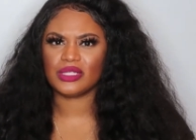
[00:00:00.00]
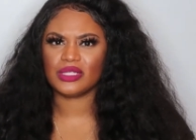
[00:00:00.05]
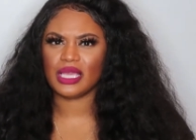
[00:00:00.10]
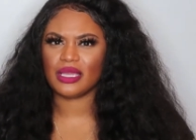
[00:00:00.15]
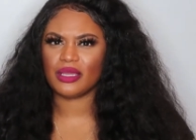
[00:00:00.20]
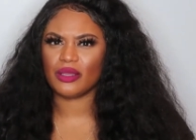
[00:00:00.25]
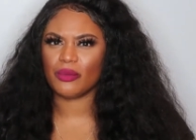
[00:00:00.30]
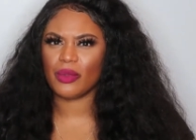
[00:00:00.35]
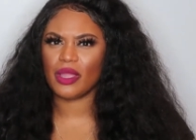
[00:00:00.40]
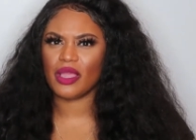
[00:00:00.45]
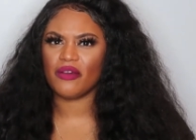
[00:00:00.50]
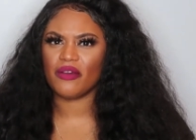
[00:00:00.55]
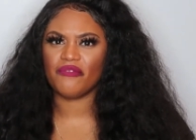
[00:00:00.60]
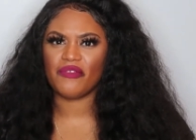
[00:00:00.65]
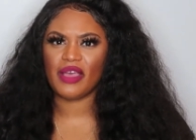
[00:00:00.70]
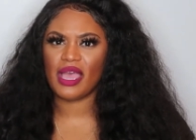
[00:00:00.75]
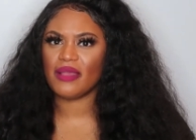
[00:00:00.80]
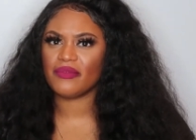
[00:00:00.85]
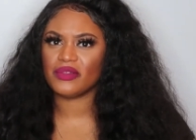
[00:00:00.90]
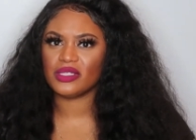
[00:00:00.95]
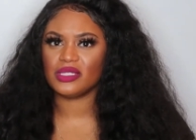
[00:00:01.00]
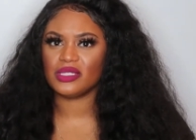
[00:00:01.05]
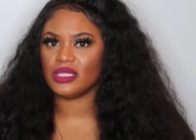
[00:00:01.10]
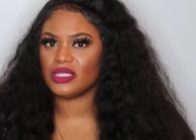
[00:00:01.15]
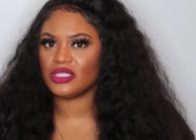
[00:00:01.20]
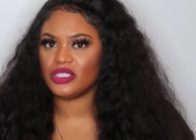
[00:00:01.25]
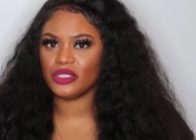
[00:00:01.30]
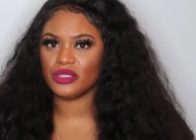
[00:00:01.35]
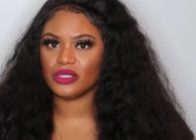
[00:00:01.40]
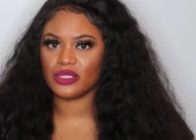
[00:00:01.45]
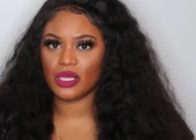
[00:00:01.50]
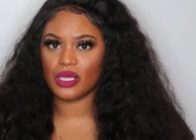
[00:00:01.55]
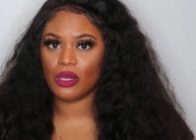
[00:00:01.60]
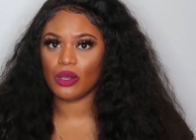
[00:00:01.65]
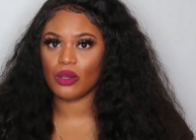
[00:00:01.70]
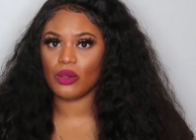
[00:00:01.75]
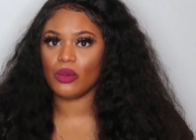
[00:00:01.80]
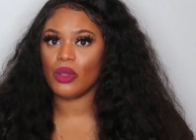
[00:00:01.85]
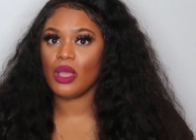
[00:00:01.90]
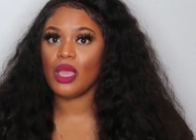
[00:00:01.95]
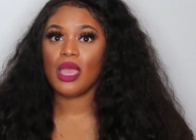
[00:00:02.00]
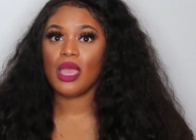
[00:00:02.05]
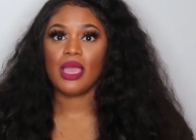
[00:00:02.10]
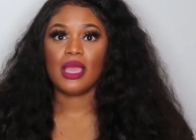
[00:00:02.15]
like around 5 or 6 years old.